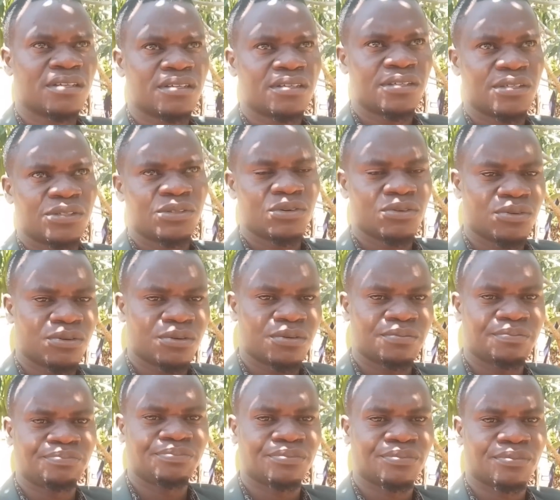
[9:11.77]
So,
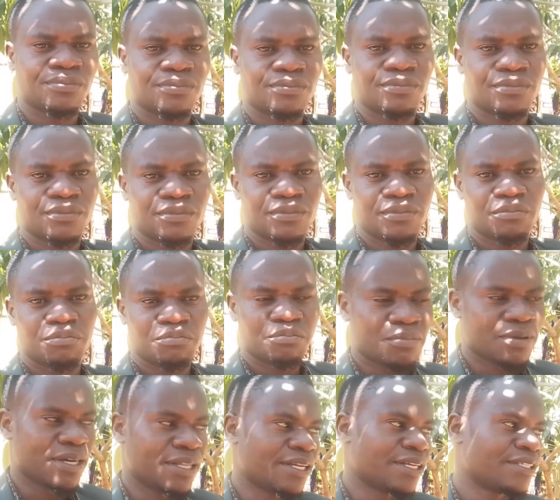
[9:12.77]

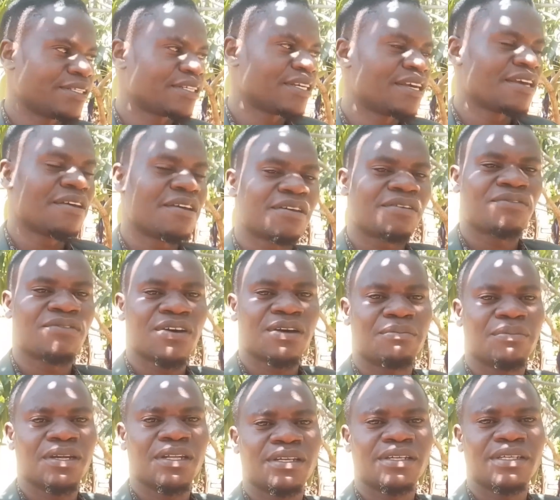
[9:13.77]
my Lazy Geng
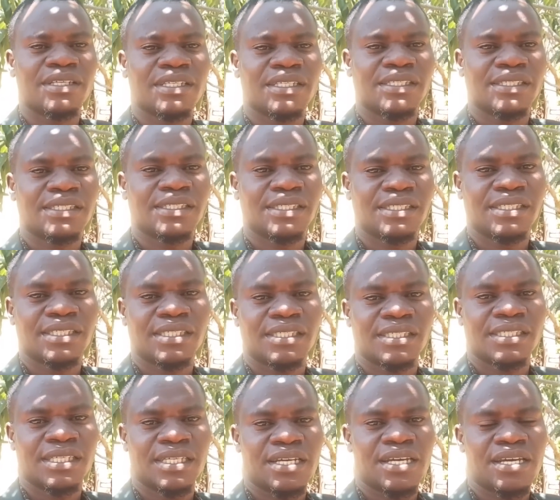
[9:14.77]
family,
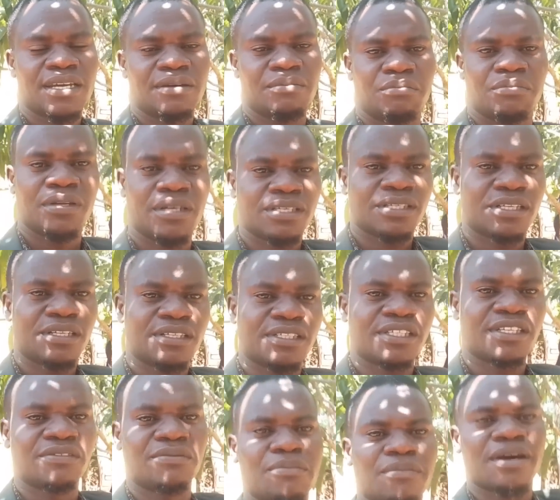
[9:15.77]
please
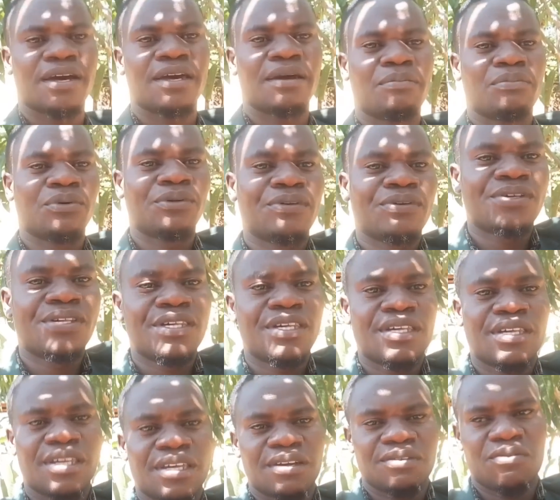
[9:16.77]
receive my apology
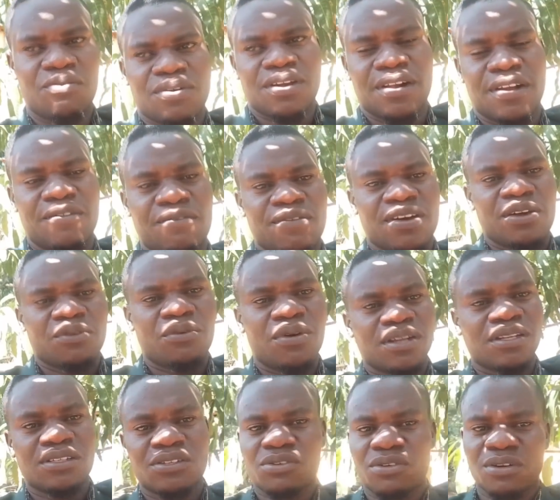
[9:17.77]
wherever I
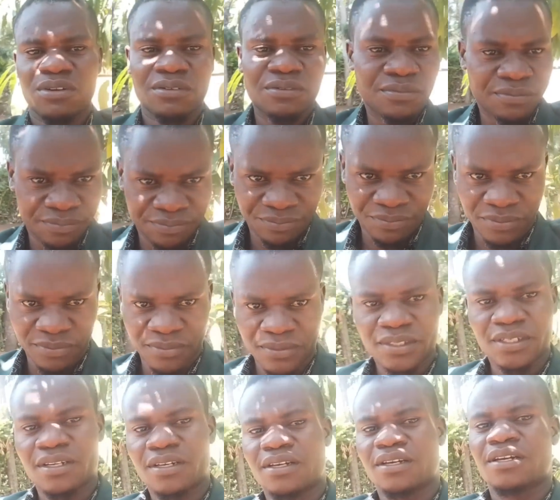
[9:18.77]
went wrong,
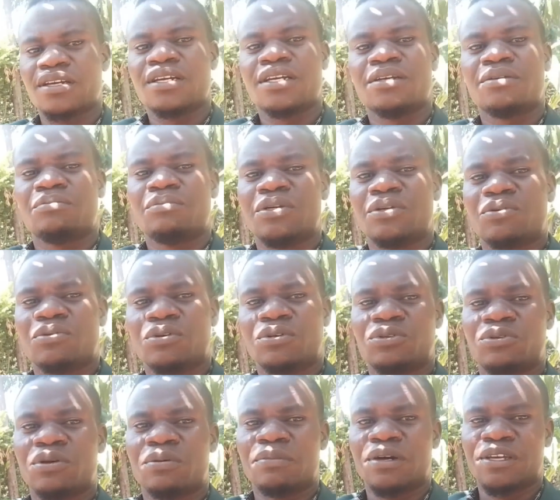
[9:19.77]
because
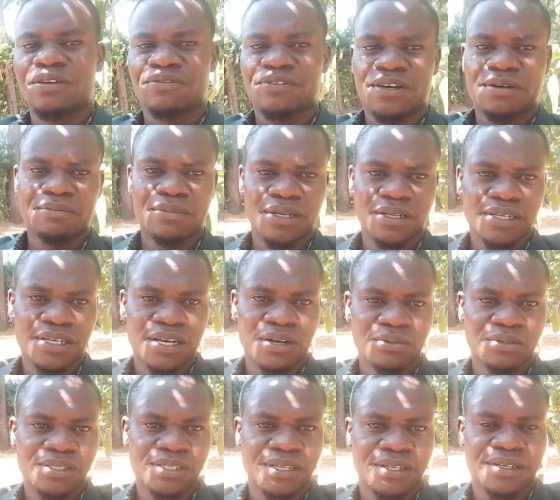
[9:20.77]
you're my family
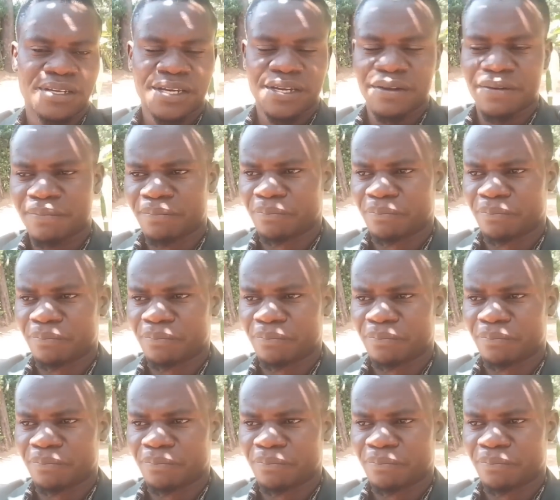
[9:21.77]
outside there.